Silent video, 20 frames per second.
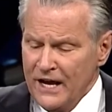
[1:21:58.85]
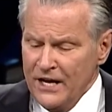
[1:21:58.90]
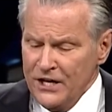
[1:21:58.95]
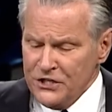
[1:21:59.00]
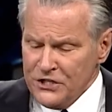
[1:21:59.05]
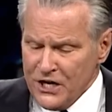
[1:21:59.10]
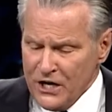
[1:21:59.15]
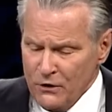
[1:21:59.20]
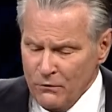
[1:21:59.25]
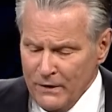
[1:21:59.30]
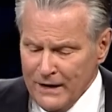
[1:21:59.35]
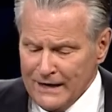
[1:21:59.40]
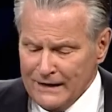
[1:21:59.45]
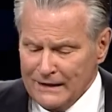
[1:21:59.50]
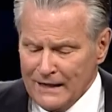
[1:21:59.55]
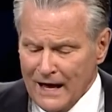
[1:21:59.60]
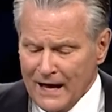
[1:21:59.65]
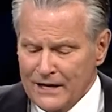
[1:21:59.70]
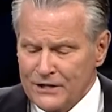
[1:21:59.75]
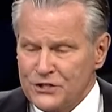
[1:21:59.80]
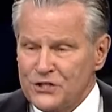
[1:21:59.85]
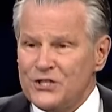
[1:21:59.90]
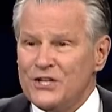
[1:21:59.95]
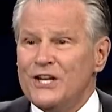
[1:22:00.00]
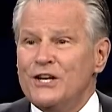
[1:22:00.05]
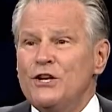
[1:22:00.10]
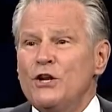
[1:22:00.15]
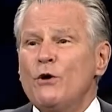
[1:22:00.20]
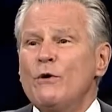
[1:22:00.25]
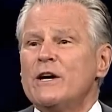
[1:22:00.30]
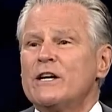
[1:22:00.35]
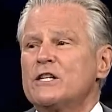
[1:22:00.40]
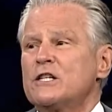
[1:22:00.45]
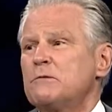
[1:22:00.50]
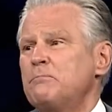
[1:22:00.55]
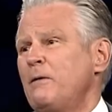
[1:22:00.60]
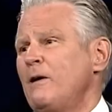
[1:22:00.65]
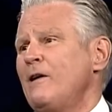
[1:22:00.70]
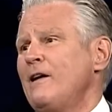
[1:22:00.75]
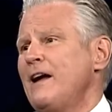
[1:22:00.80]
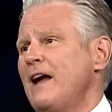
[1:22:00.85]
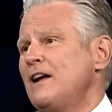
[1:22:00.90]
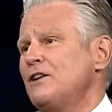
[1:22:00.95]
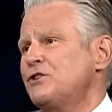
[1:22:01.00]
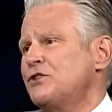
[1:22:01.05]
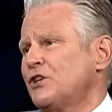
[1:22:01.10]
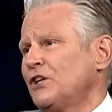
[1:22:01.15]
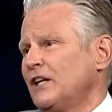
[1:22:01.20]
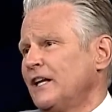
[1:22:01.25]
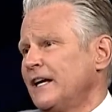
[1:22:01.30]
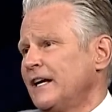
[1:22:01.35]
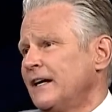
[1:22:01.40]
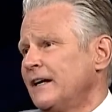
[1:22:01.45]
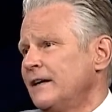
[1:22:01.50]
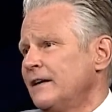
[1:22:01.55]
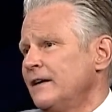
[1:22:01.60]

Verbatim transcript: she realized, she knew experientially